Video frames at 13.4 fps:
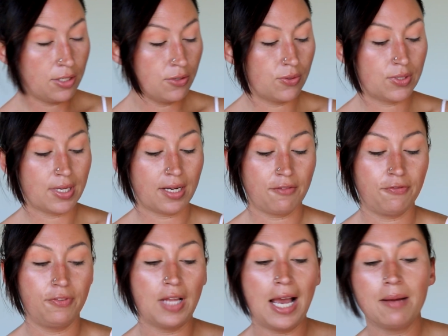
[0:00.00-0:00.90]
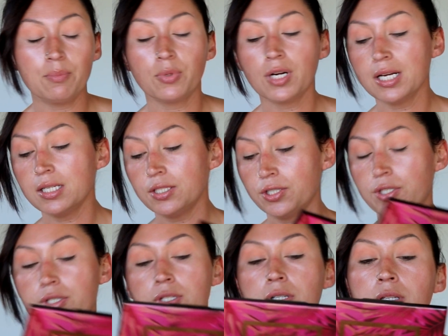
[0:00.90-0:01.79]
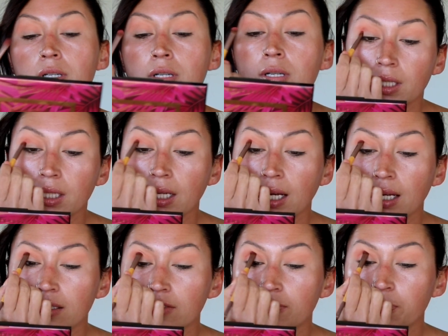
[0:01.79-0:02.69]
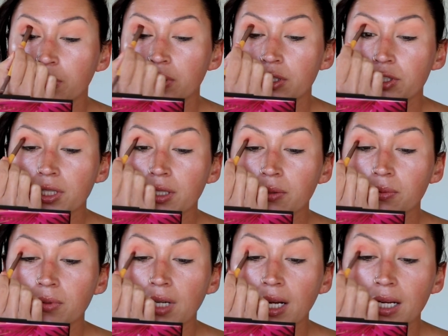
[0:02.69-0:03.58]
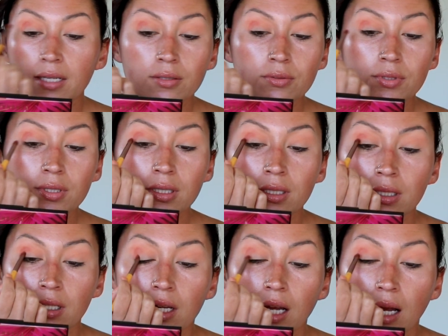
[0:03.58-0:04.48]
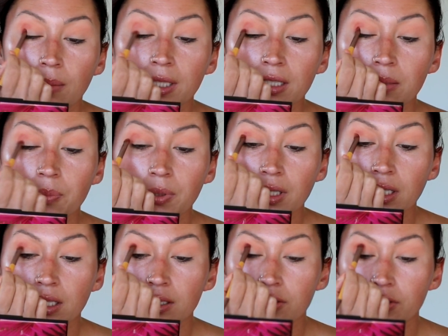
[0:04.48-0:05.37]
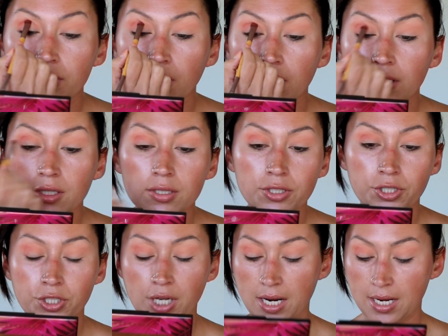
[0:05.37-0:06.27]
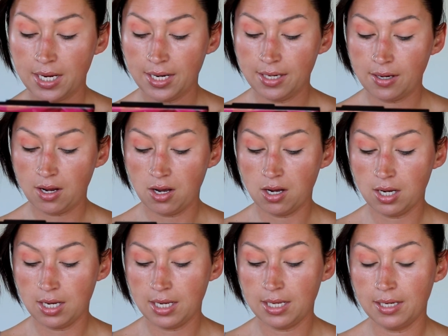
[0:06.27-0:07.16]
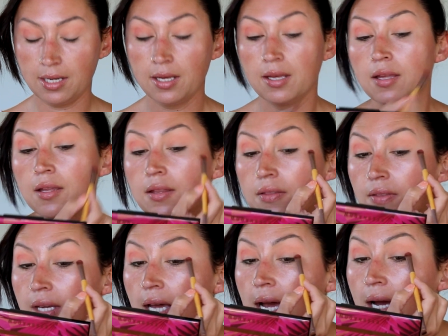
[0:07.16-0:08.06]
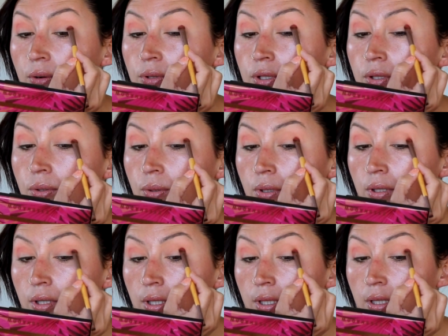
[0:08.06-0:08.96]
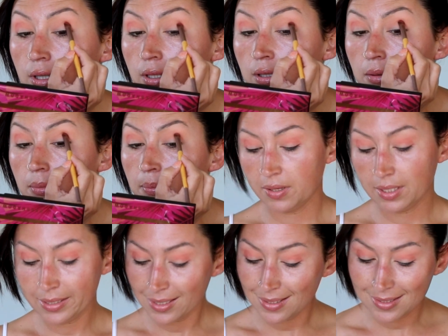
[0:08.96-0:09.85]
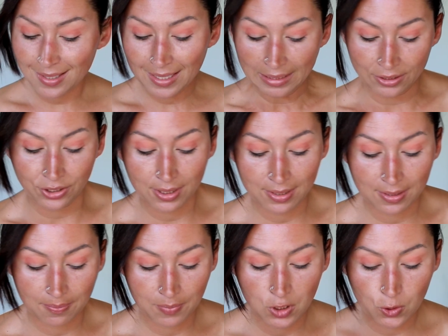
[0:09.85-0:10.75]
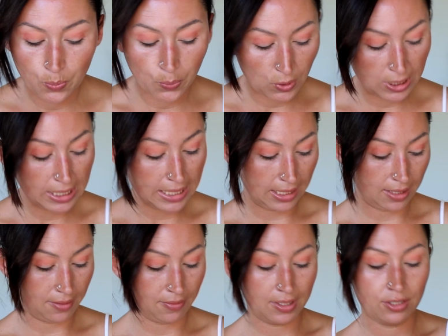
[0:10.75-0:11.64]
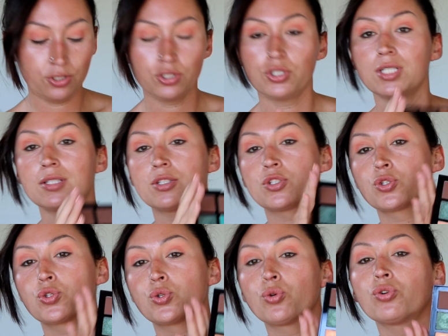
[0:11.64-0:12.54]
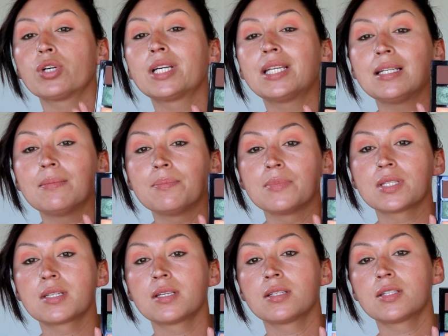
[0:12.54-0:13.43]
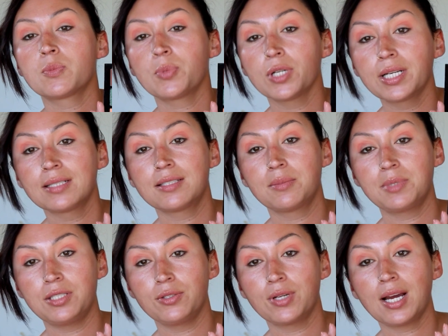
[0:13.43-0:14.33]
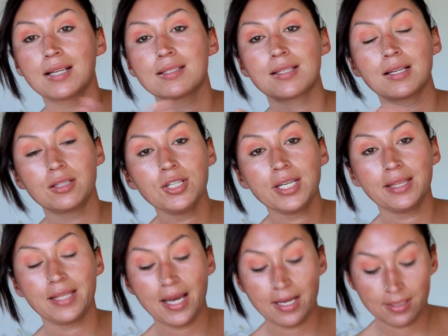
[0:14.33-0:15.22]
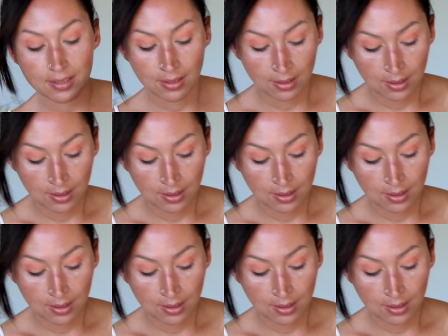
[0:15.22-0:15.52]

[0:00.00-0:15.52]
use like a flat brush and kind of push it around. I'm gonna put a darker shade on the outer corner. This is like just spring. This just screams spring to me, you guys. Like, look at that.